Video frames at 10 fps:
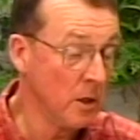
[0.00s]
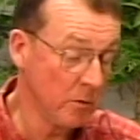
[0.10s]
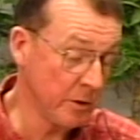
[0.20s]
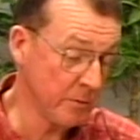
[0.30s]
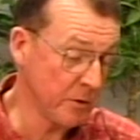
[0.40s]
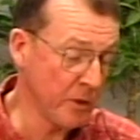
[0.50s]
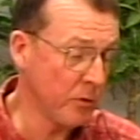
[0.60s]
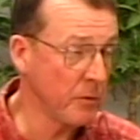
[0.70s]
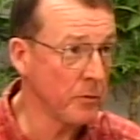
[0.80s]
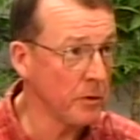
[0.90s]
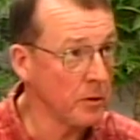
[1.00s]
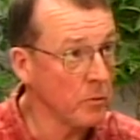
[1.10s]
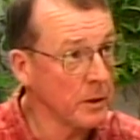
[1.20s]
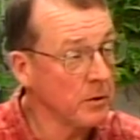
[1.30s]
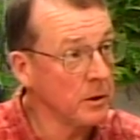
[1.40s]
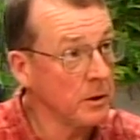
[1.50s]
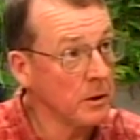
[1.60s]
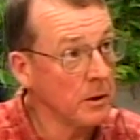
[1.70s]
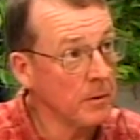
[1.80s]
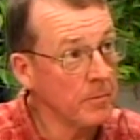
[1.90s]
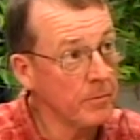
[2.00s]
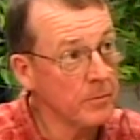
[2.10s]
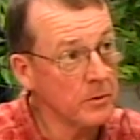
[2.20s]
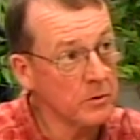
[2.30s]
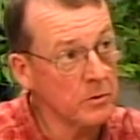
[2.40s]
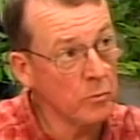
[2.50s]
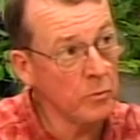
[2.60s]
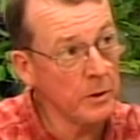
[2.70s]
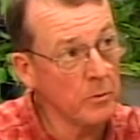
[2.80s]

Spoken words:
which was no different than what we